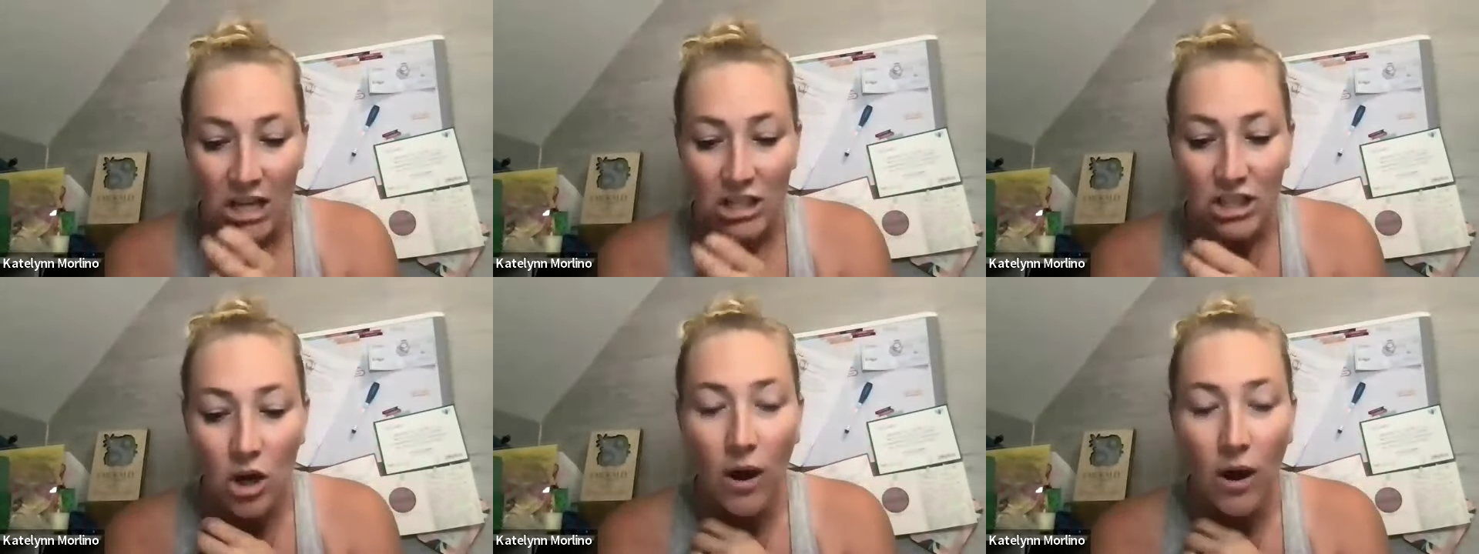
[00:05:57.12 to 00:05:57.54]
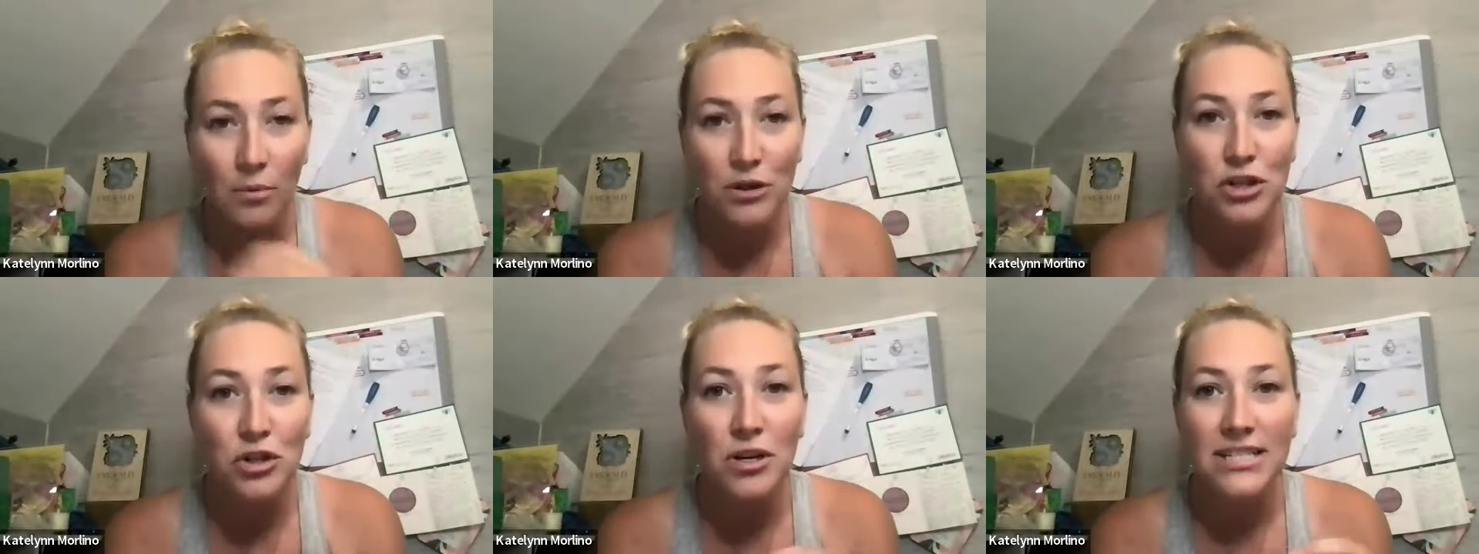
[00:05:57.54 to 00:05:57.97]
So I
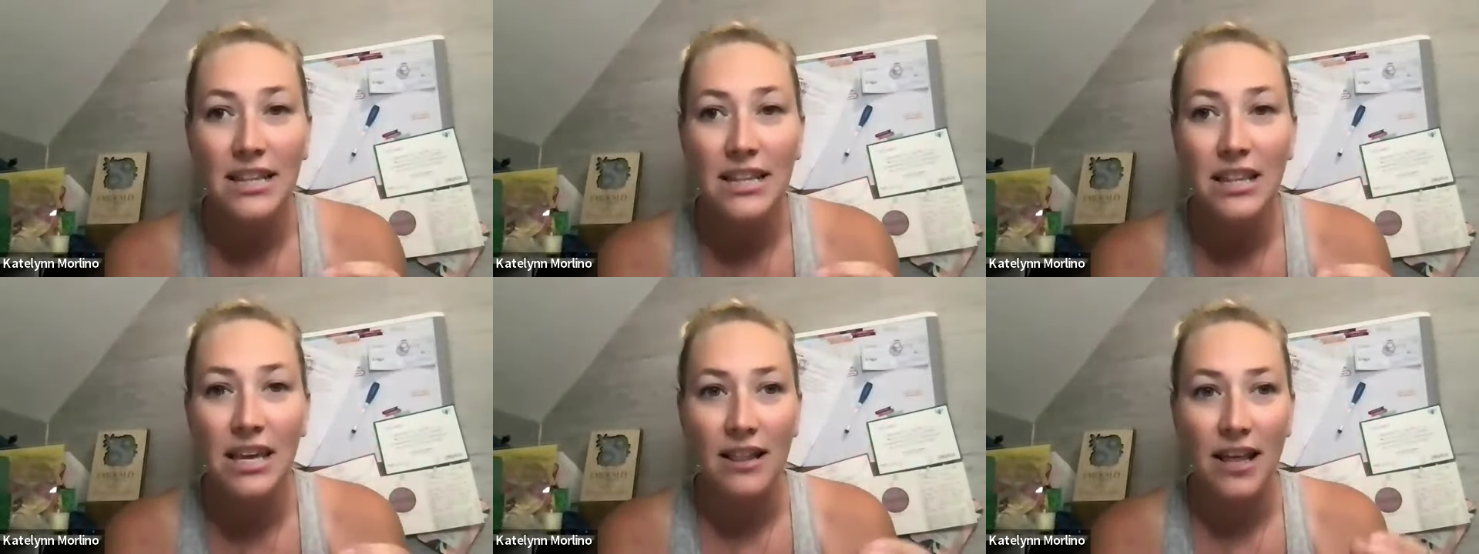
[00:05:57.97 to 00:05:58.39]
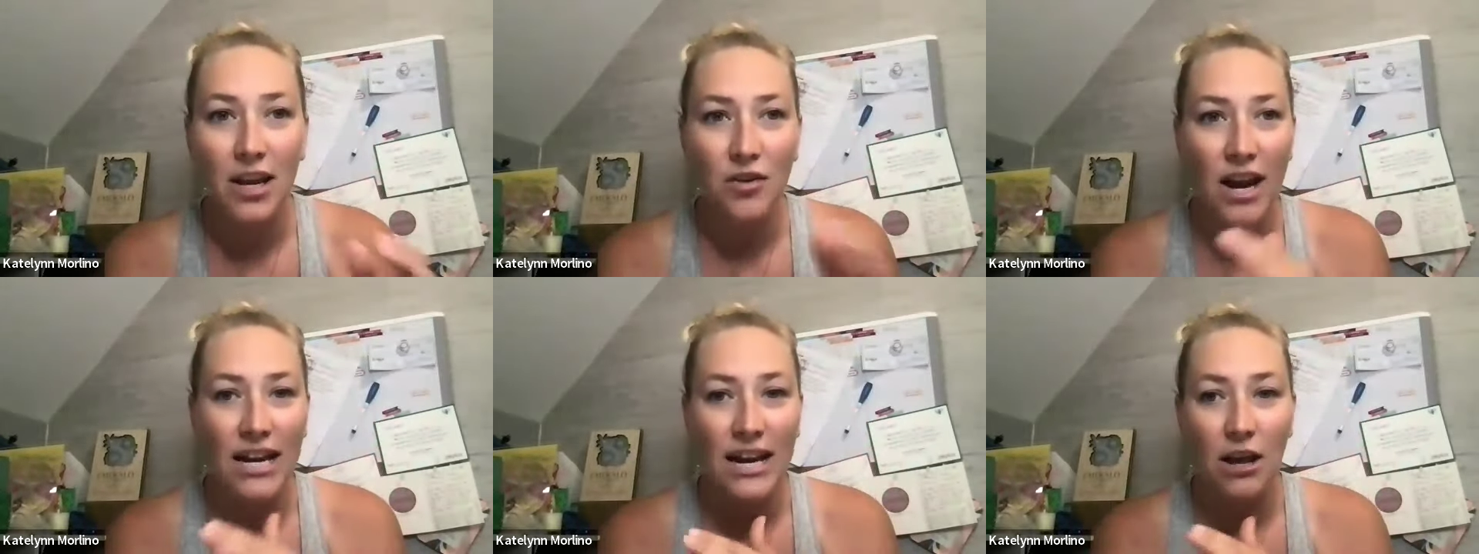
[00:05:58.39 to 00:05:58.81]
want you guys to think
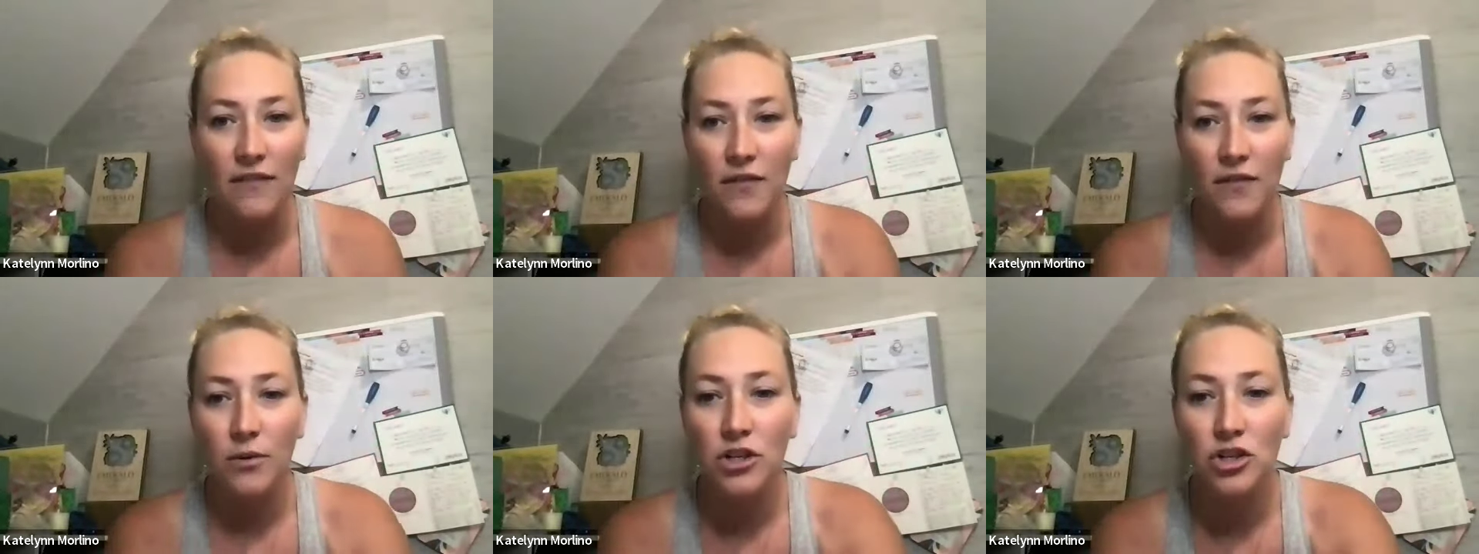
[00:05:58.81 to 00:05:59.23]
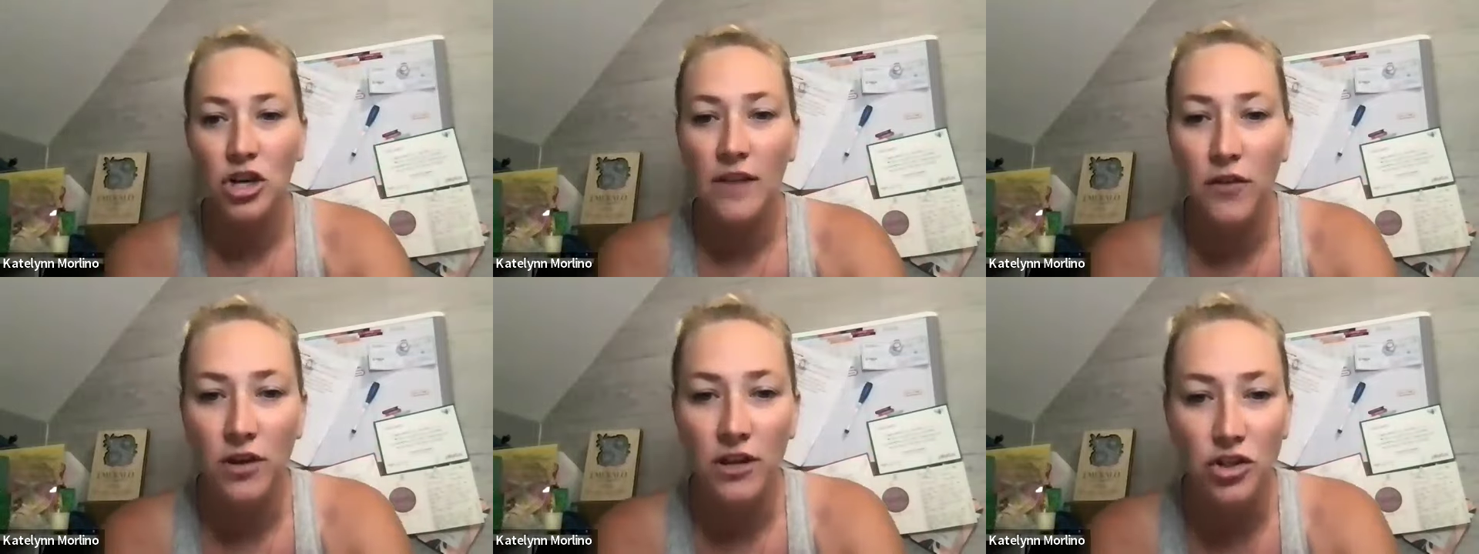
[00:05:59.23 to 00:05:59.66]
like right now,
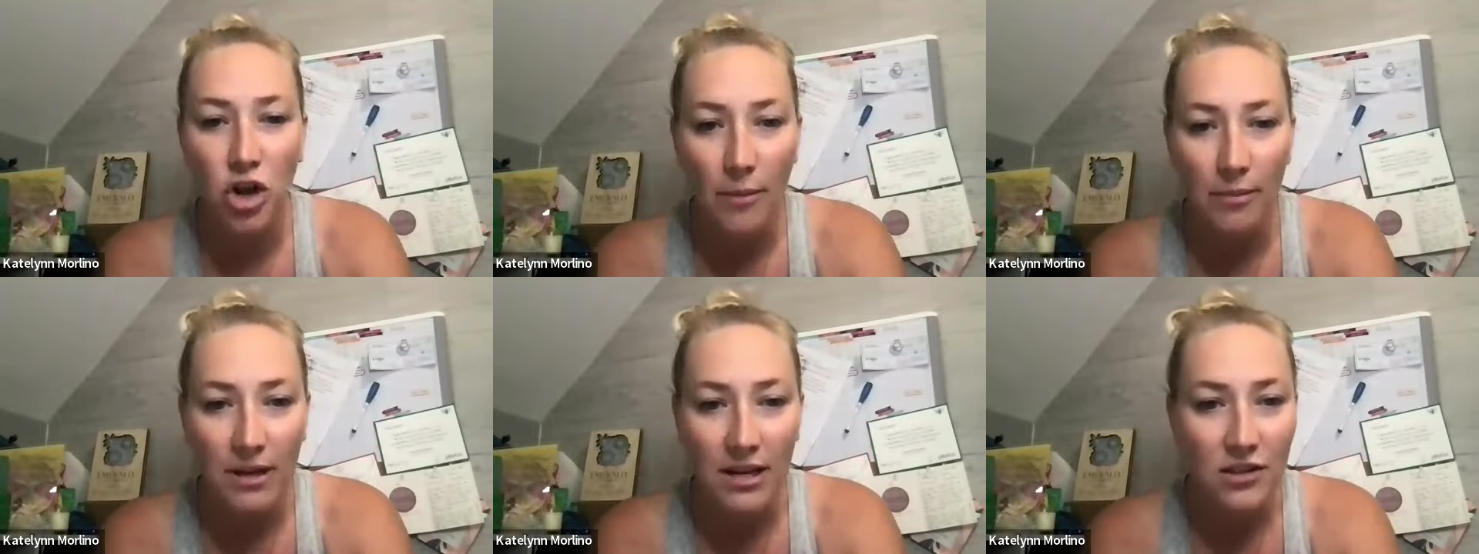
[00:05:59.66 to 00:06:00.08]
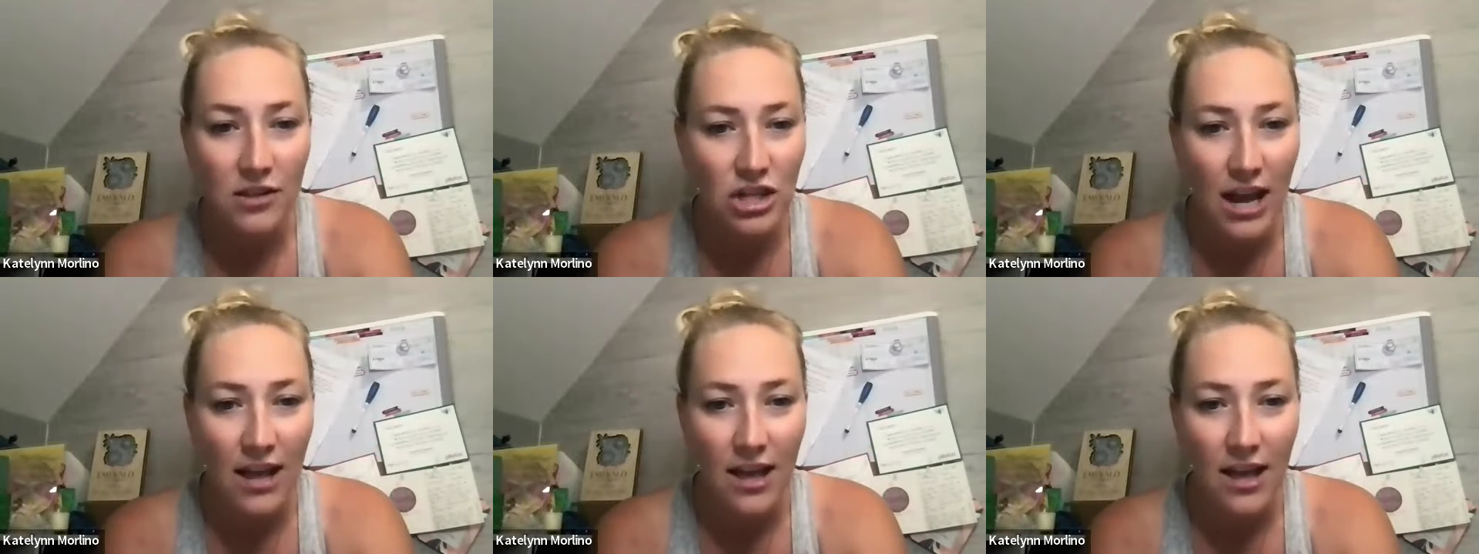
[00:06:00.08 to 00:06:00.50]
if you can drop it in the
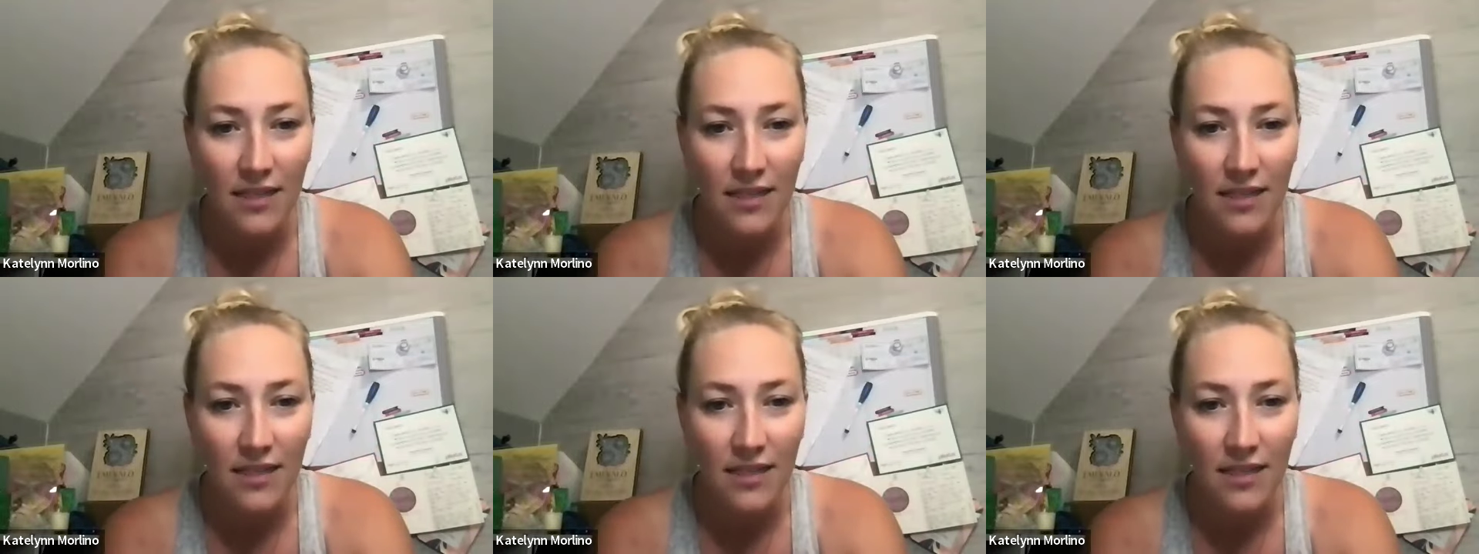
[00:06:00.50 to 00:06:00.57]
chat,